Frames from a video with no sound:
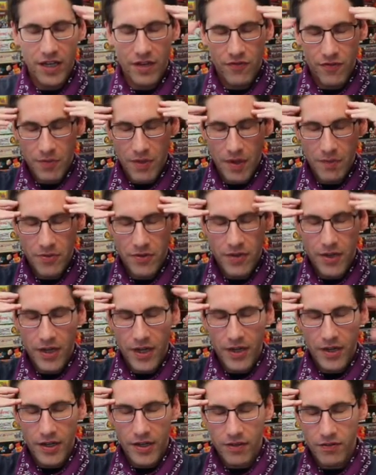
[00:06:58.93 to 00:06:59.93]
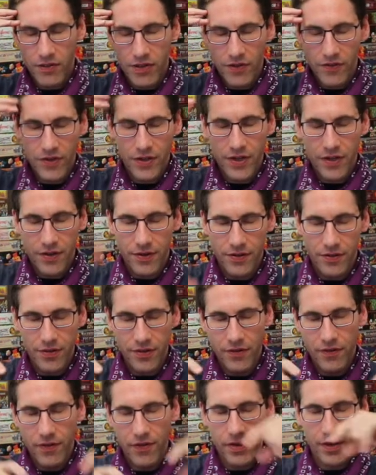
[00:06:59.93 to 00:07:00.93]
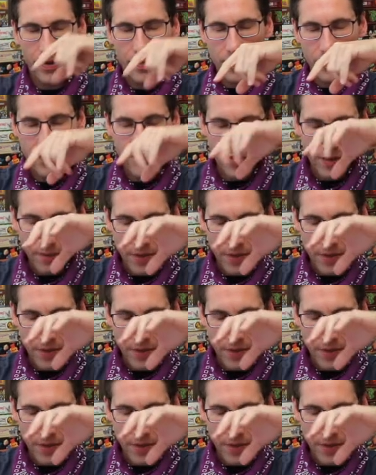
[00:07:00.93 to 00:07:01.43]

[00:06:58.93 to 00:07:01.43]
remember, you're like, I need 3 over here and 2 over there, and there's that